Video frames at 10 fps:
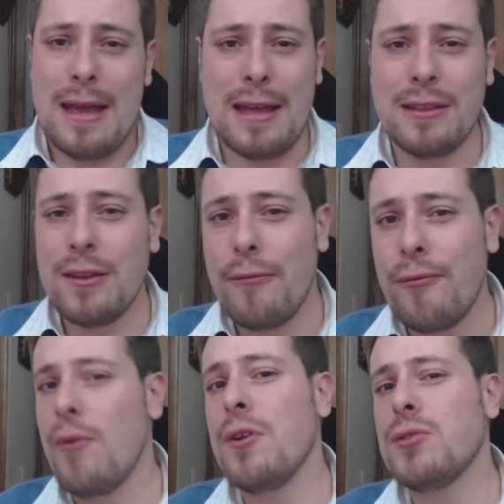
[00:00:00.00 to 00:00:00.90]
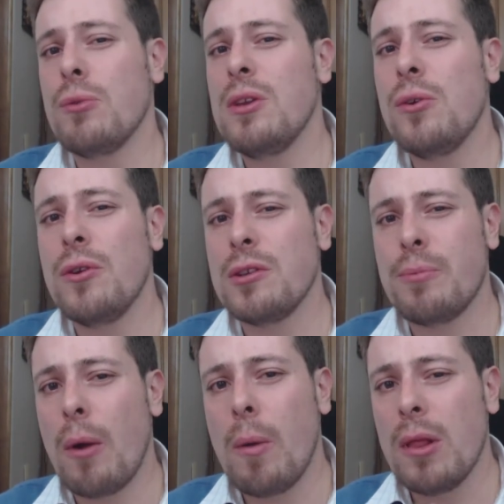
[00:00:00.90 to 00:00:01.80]
In the first reunions,
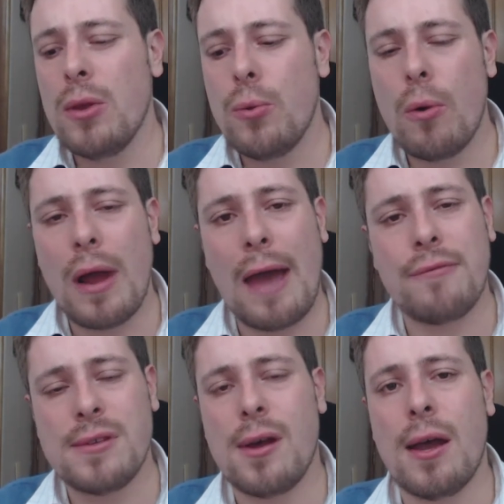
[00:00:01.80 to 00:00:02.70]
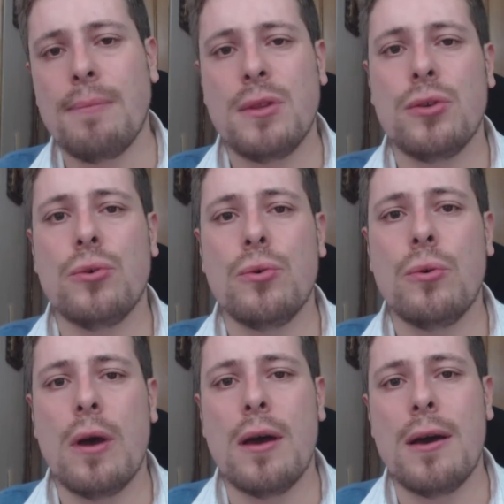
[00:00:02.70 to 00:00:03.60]
probably you won't have time to
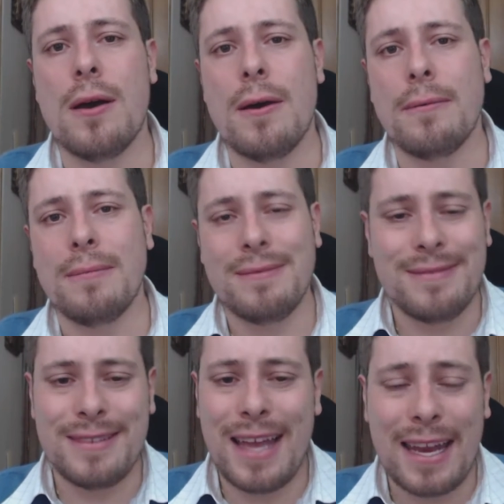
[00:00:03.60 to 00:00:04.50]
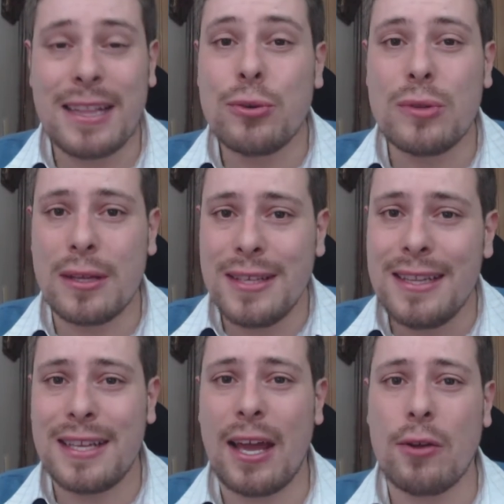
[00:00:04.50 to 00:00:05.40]
get into the
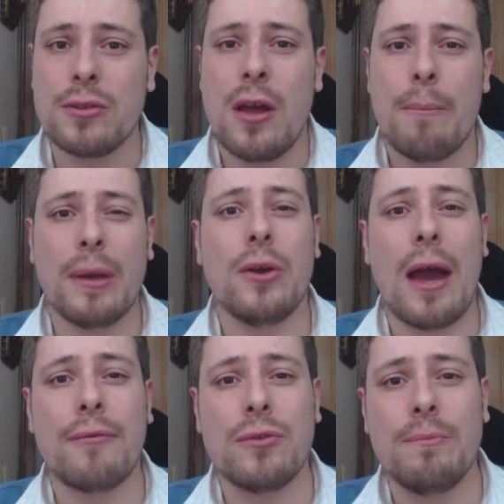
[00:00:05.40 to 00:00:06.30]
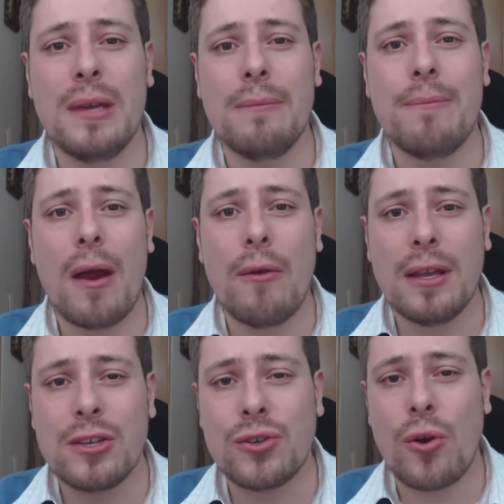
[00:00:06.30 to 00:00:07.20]
details, but you have to be very
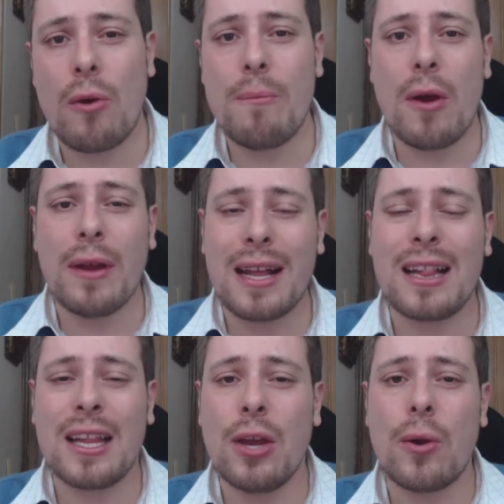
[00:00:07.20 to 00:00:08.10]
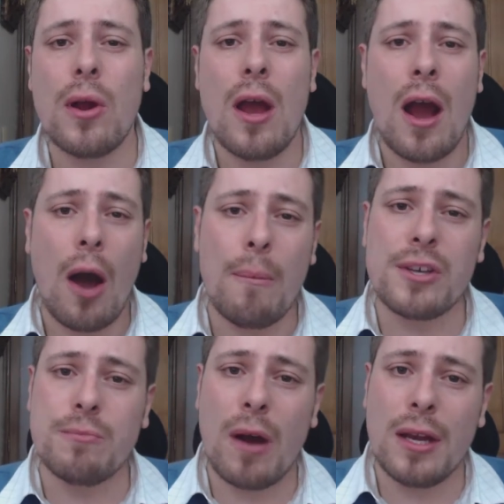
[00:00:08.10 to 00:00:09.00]
sure, very clear how
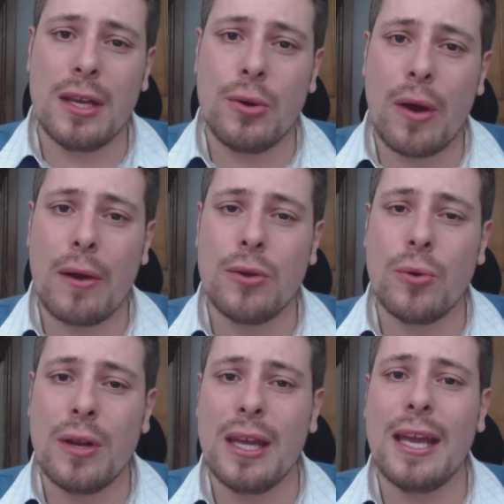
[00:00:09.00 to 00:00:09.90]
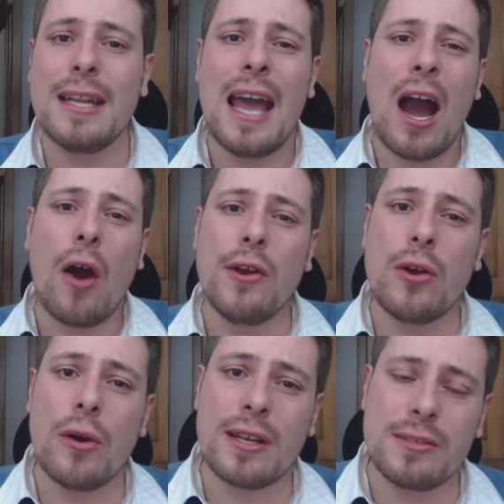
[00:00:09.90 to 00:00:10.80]
much money you need, how
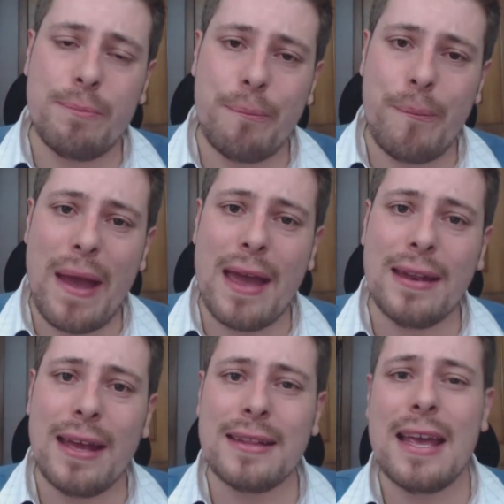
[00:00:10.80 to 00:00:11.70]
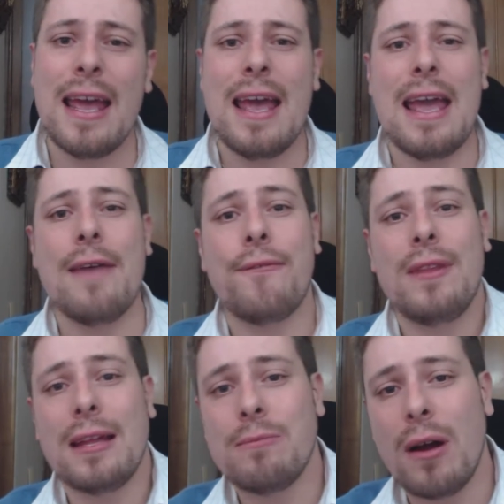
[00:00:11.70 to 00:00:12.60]
you're gonna spend it,
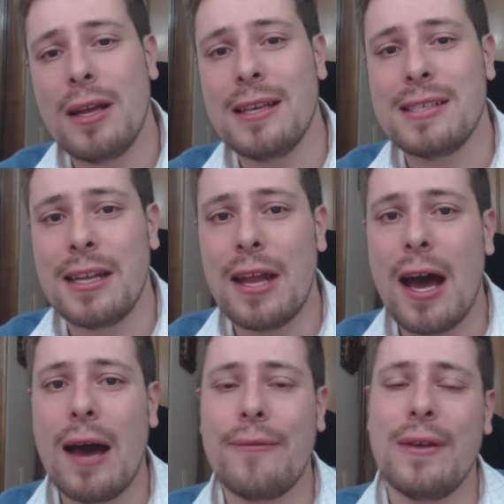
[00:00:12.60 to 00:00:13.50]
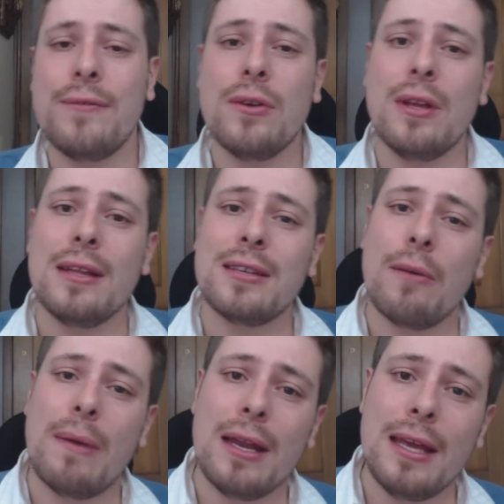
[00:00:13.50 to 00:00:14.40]
if that money is enough, if you need
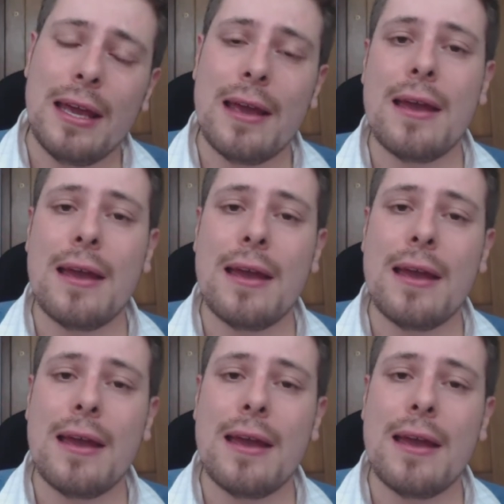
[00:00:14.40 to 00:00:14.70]
how many